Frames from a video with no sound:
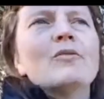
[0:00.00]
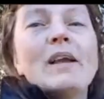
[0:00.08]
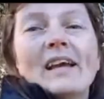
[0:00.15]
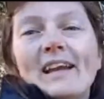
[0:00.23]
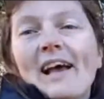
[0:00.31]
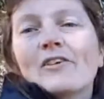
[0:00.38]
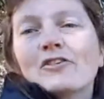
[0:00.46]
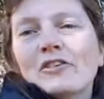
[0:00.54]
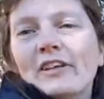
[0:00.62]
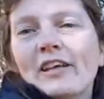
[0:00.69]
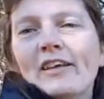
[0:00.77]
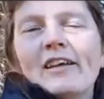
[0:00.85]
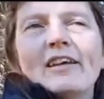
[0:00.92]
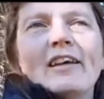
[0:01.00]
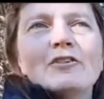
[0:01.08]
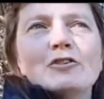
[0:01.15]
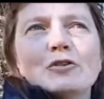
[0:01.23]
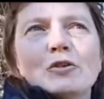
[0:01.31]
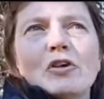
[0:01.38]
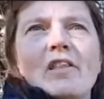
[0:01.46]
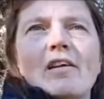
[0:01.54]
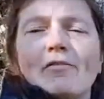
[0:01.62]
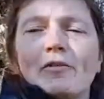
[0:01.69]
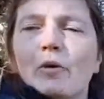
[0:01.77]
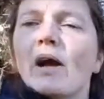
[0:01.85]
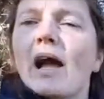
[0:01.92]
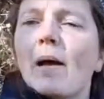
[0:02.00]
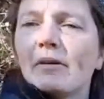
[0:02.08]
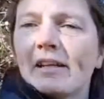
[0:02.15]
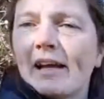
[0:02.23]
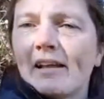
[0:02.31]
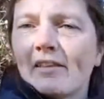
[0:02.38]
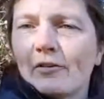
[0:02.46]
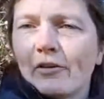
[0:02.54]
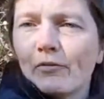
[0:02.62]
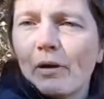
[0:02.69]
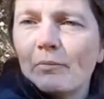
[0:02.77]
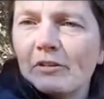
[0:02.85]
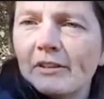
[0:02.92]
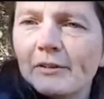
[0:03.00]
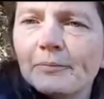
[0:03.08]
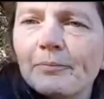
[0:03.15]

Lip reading: we can actually ensure that fewer habitats are disrupted.